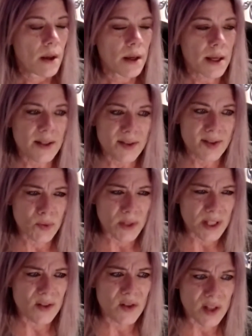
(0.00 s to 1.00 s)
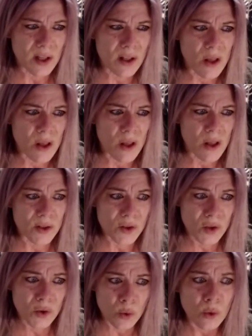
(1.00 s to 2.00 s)
gets really sick a lot at
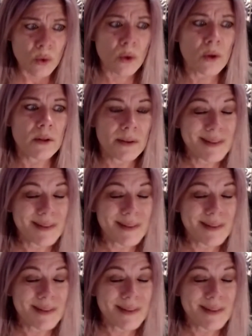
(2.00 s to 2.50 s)
school.